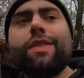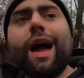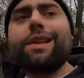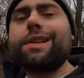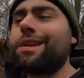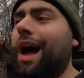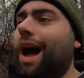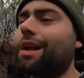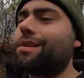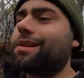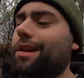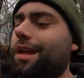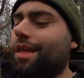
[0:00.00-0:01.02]
that's
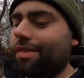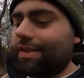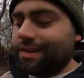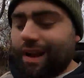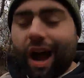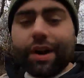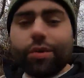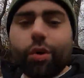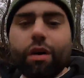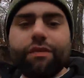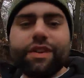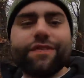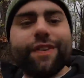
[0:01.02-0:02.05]
not the title
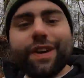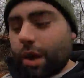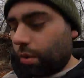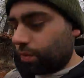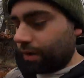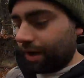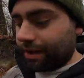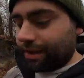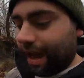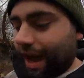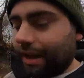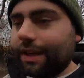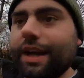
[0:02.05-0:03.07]
of this video. It's
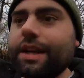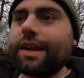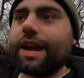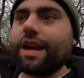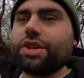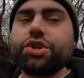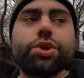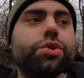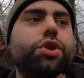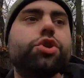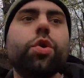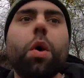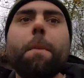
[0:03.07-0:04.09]
how to get into
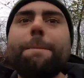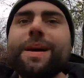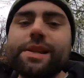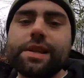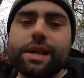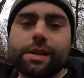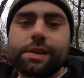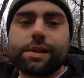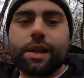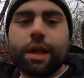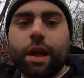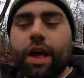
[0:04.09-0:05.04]
the drone business.